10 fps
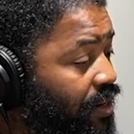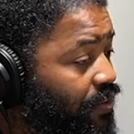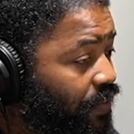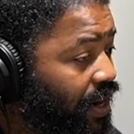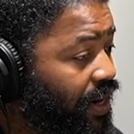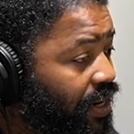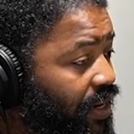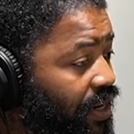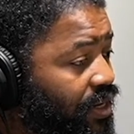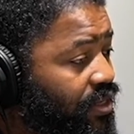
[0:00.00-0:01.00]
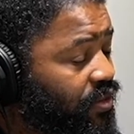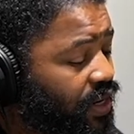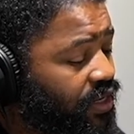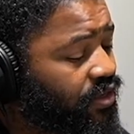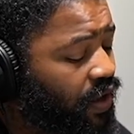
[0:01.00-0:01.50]
right? So
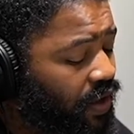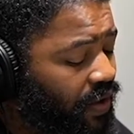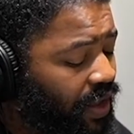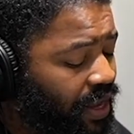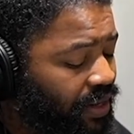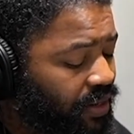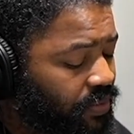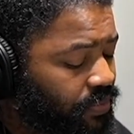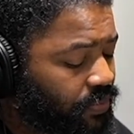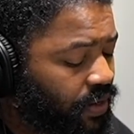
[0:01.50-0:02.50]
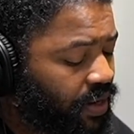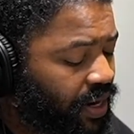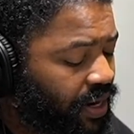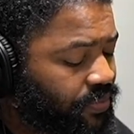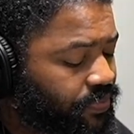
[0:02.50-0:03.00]
that should all add up. All
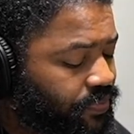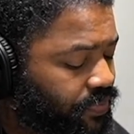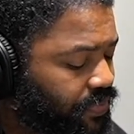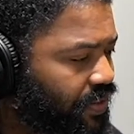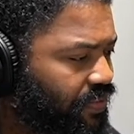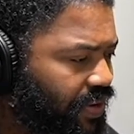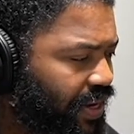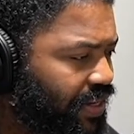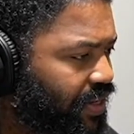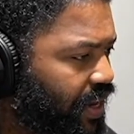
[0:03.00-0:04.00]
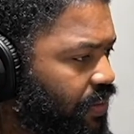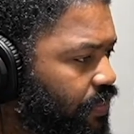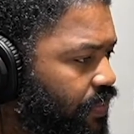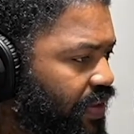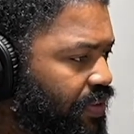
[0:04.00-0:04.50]
right. Landscape.
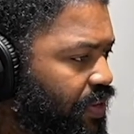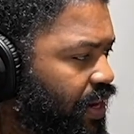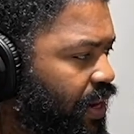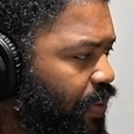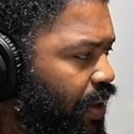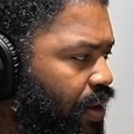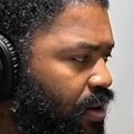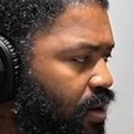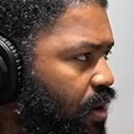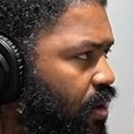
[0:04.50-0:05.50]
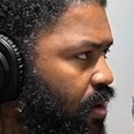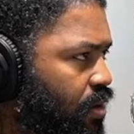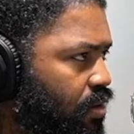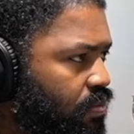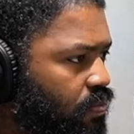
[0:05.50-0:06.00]
If they say they paid
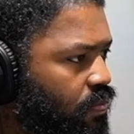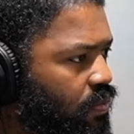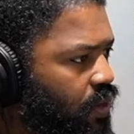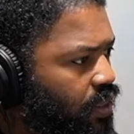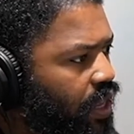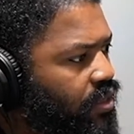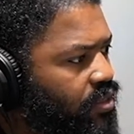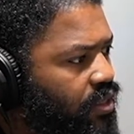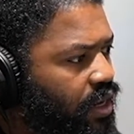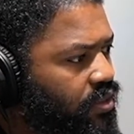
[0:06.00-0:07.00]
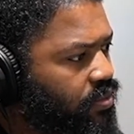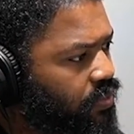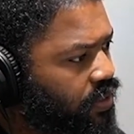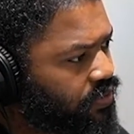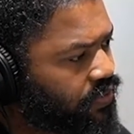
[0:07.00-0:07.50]
a thousand dollars a
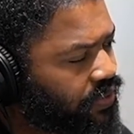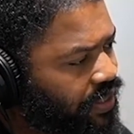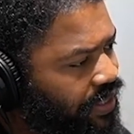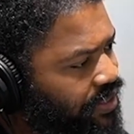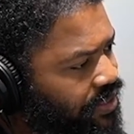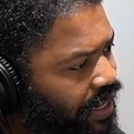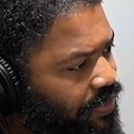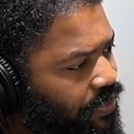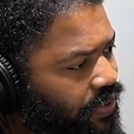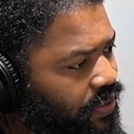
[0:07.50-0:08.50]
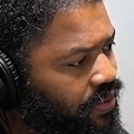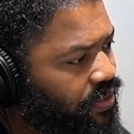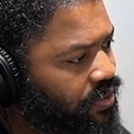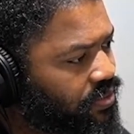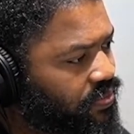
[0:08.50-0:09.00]
month to a landscaper,
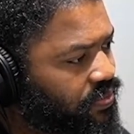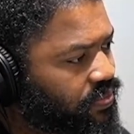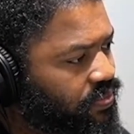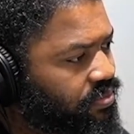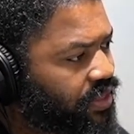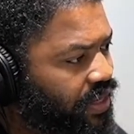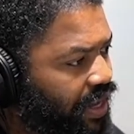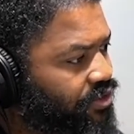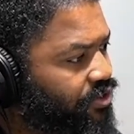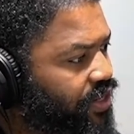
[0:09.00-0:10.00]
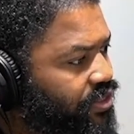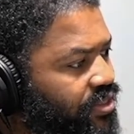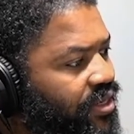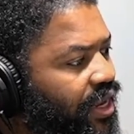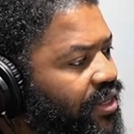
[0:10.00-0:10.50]
the contract should state